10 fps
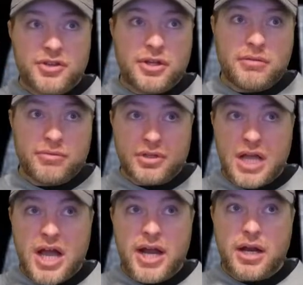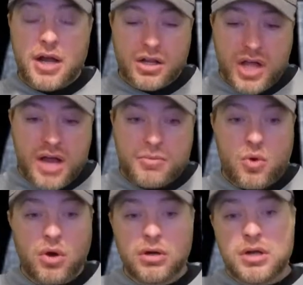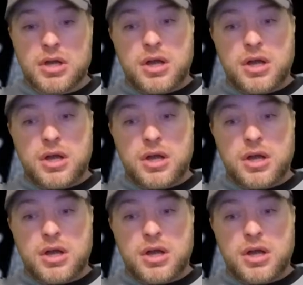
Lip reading: the line a lot more,